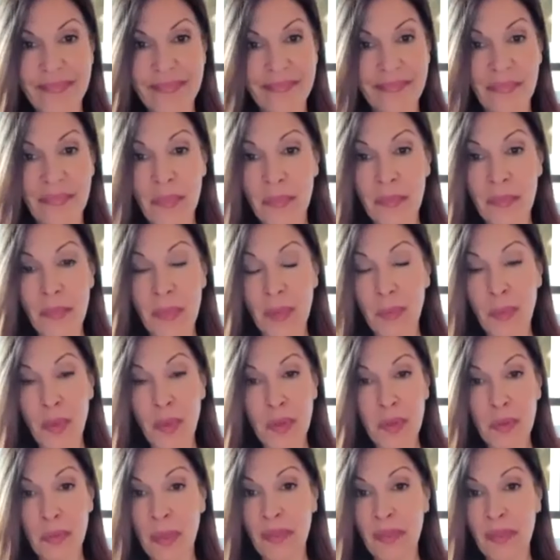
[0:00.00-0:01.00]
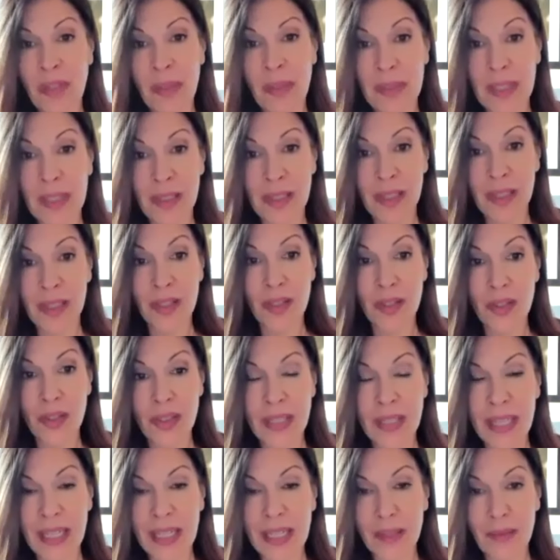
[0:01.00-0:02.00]
most of my family doesn't
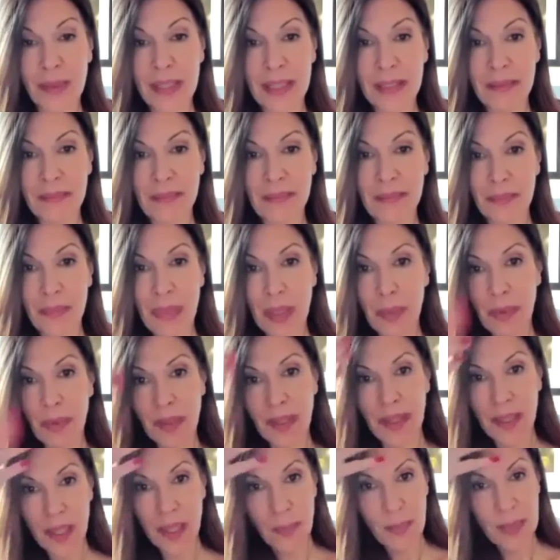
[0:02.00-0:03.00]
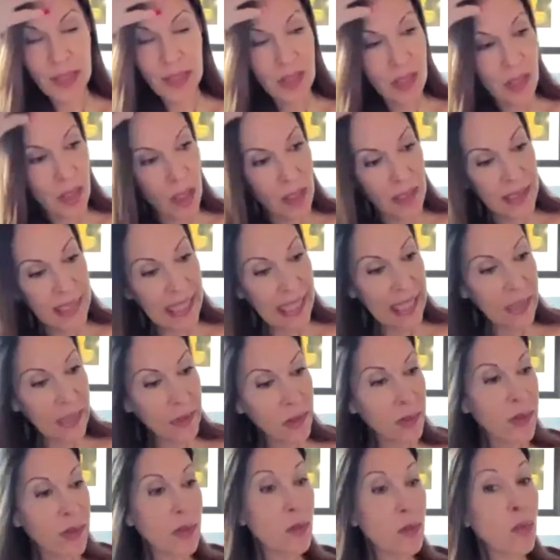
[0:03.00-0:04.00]
understand me. People I come into contact
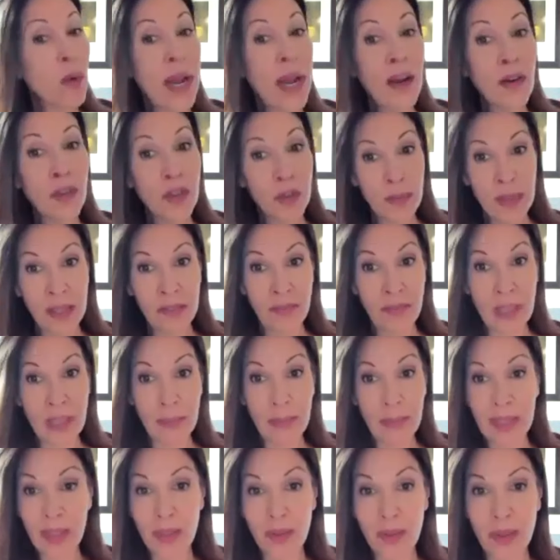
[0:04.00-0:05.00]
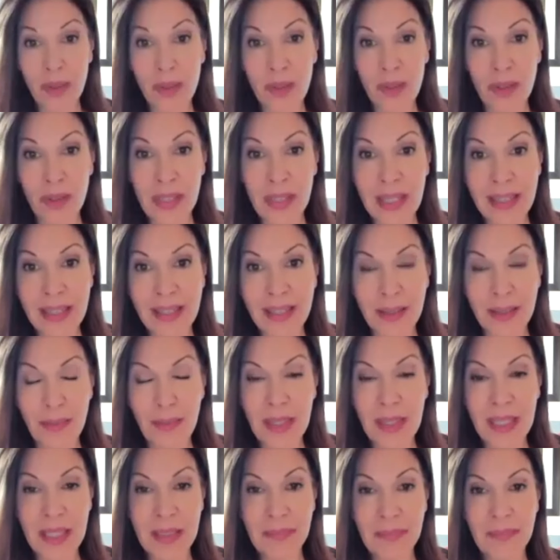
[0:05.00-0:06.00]
with around my family don't understand
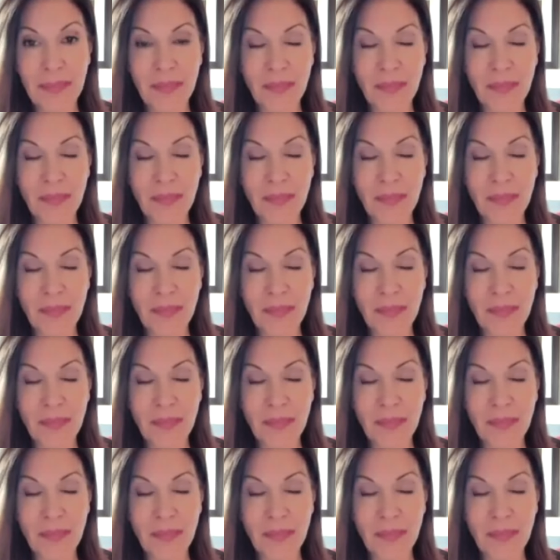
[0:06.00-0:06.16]
me.